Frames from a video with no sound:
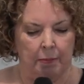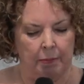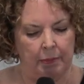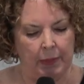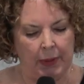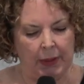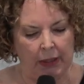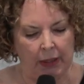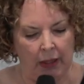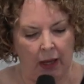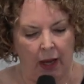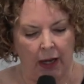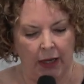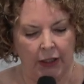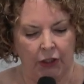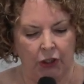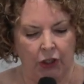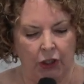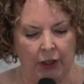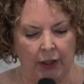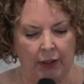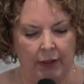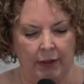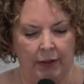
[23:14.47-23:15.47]
But
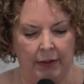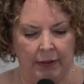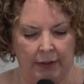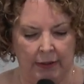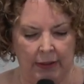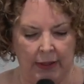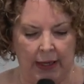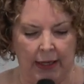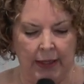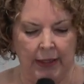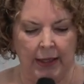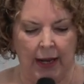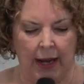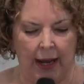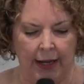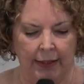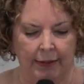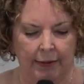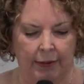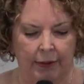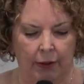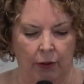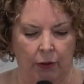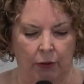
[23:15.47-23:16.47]
Elisha said,
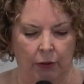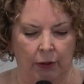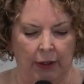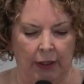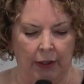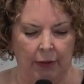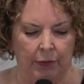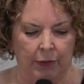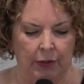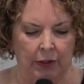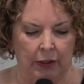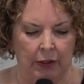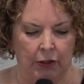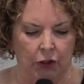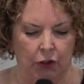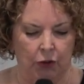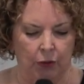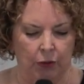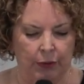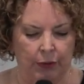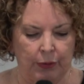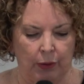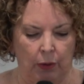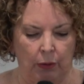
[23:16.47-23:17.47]
"As the Lord lives and as
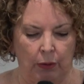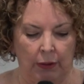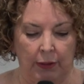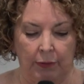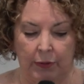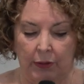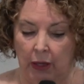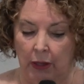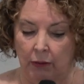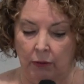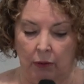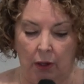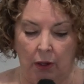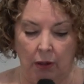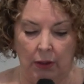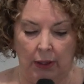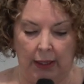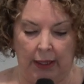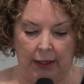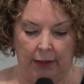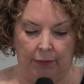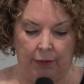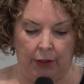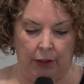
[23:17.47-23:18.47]
your soul lives, I'll not
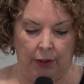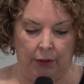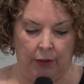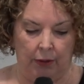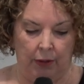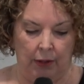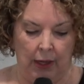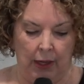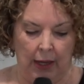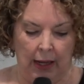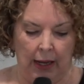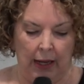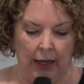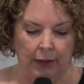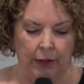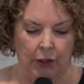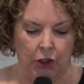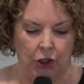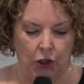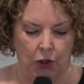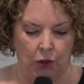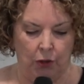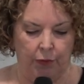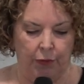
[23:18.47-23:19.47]
leave you." And the
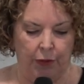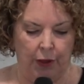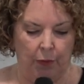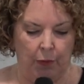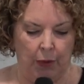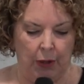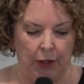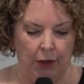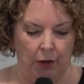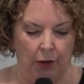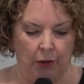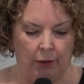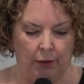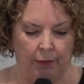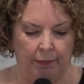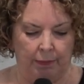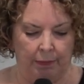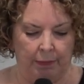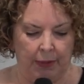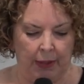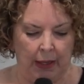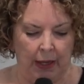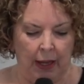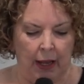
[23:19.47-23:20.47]
two of them went on.
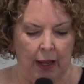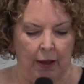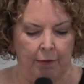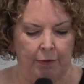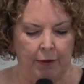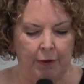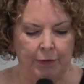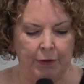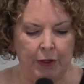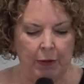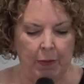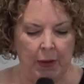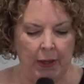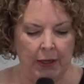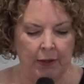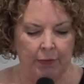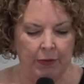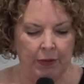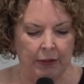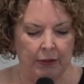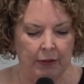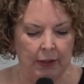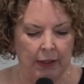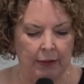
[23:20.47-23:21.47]
50 men of
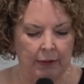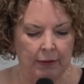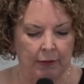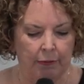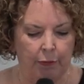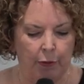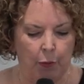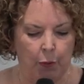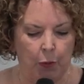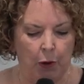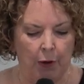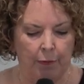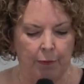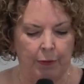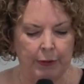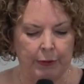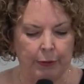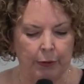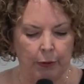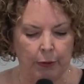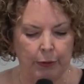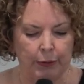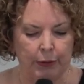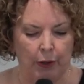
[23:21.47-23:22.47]
the sons of the
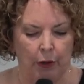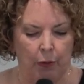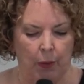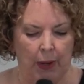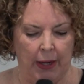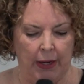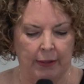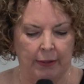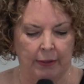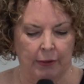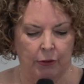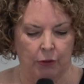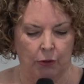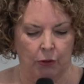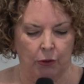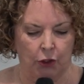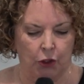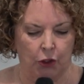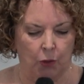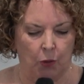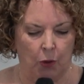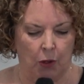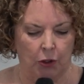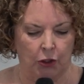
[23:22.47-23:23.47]
prophets also went and stood
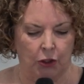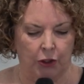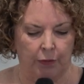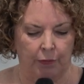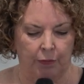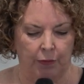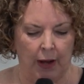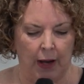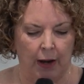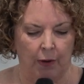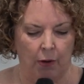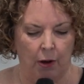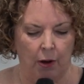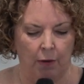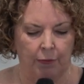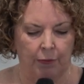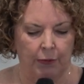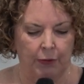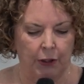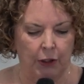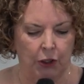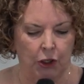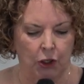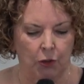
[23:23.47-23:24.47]
to watch afar off,
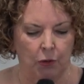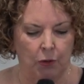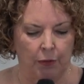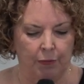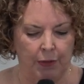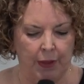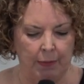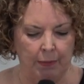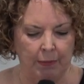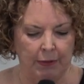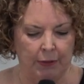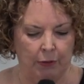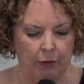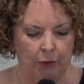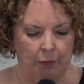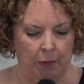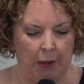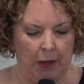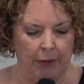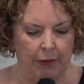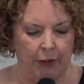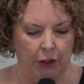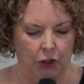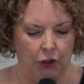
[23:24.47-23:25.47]
and the two of them stood
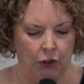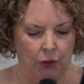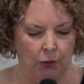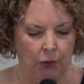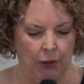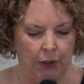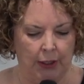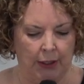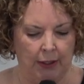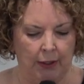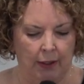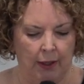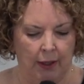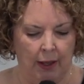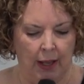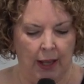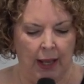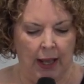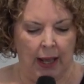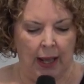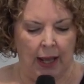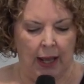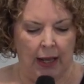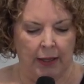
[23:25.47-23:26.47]
by the Jordan.
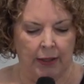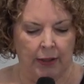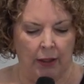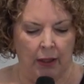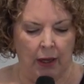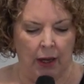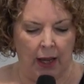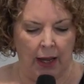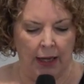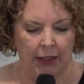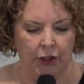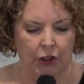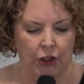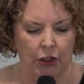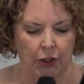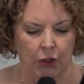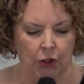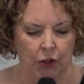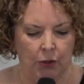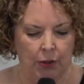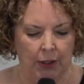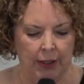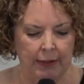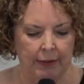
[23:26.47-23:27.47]
And Elijah
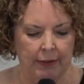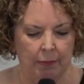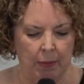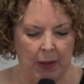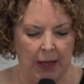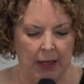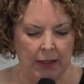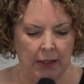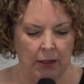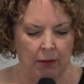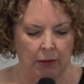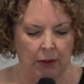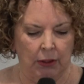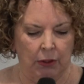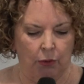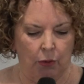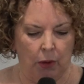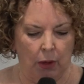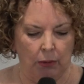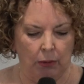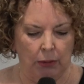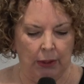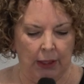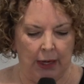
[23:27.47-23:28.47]
took his mantle and
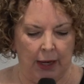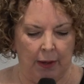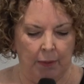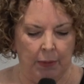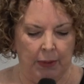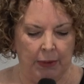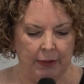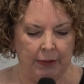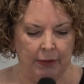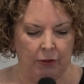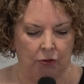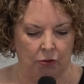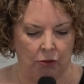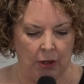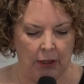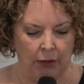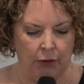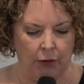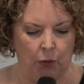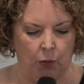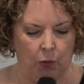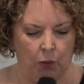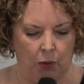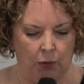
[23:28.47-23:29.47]
rolled it up and struck
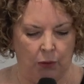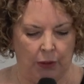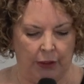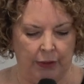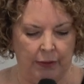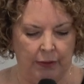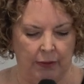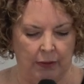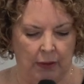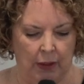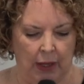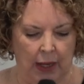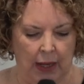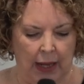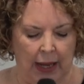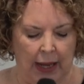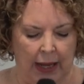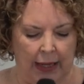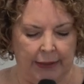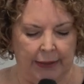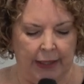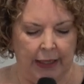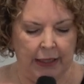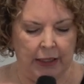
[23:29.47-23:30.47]
the waters,
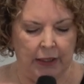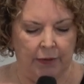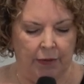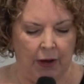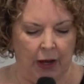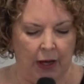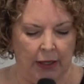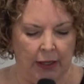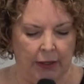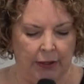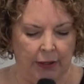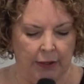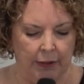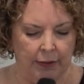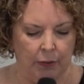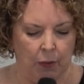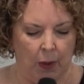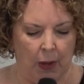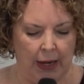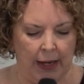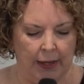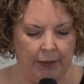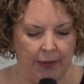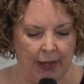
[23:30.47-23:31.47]
and they divided this
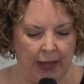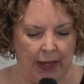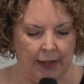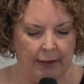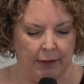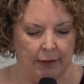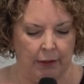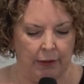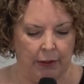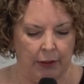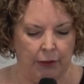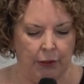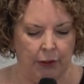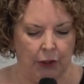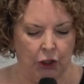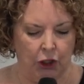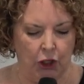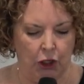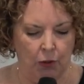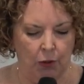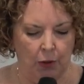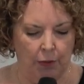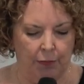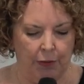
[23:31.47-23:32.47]
way and that, so that the
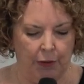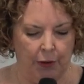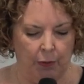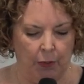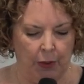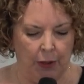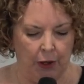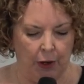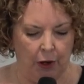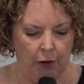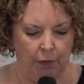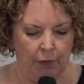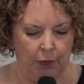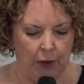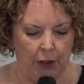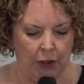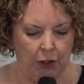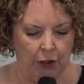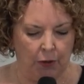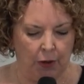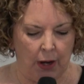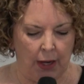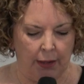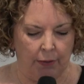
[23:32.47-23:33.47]
two of them went over on
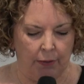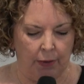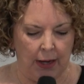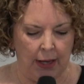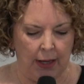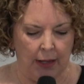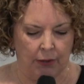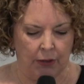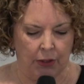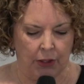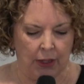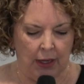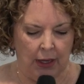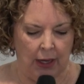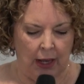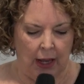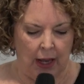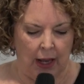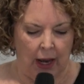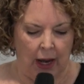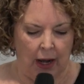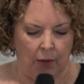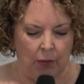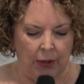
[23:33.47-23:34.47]
dry ground.
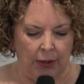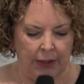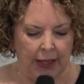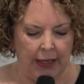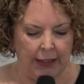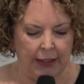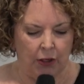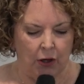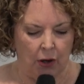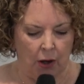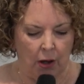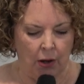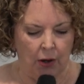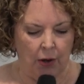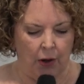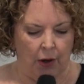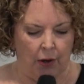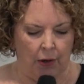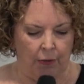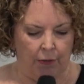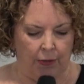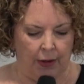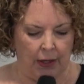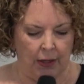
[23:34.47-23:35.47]
And when they'd gone
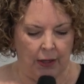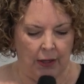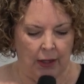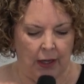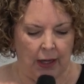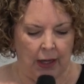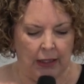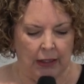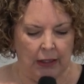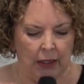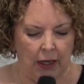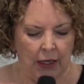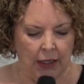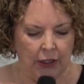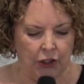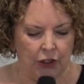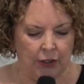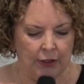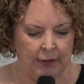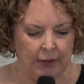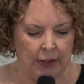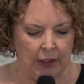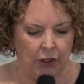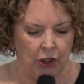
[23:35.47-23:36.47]
over,
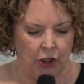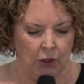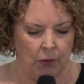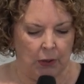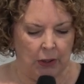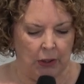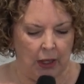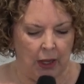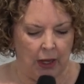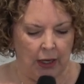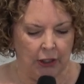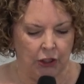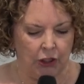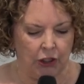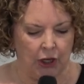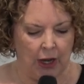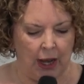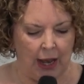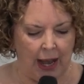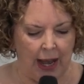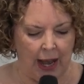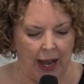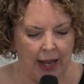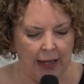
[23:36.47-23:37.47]
Elijah said to
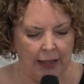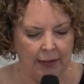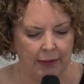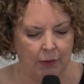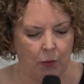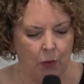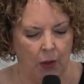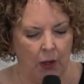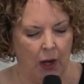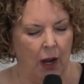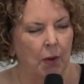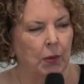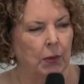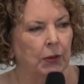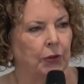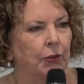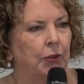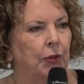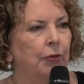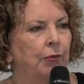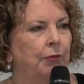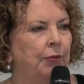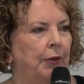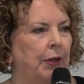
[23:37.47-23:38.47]
Elisha, "Ask what I will
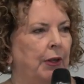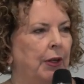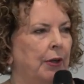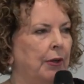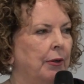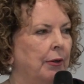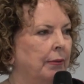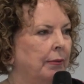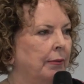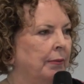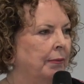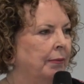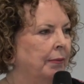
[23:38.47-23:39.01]
do for you.